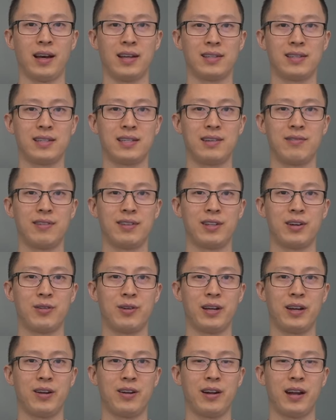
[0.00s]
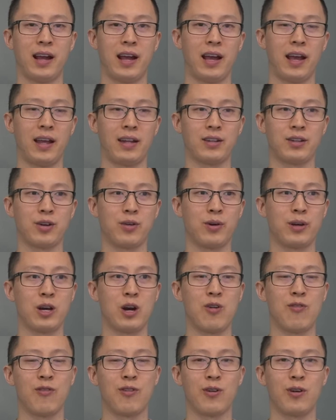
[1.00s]
uh, Steven Low here and going
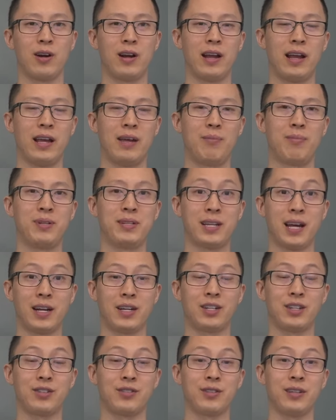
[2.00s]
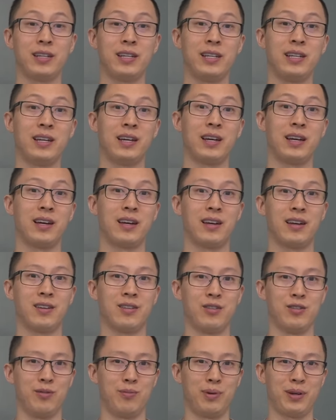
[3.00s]
over a potentially
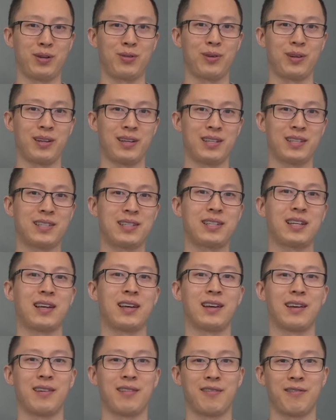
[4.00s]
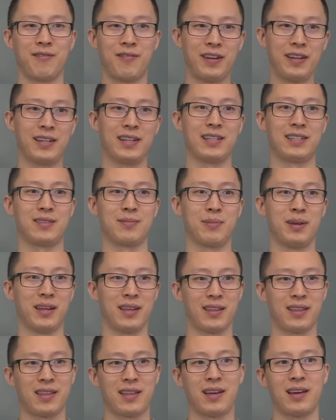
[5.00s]
ubiquitous fitness
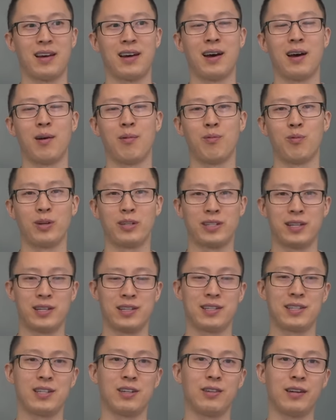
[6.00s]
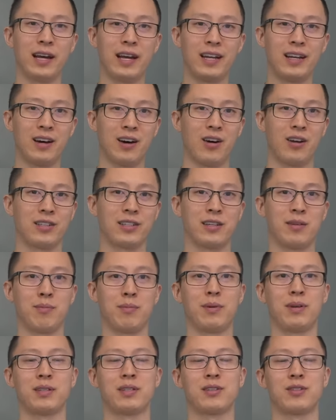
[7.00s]
myth, um, which is delayed onset
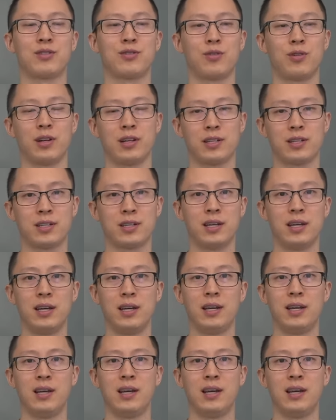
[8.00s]
muscle soreness.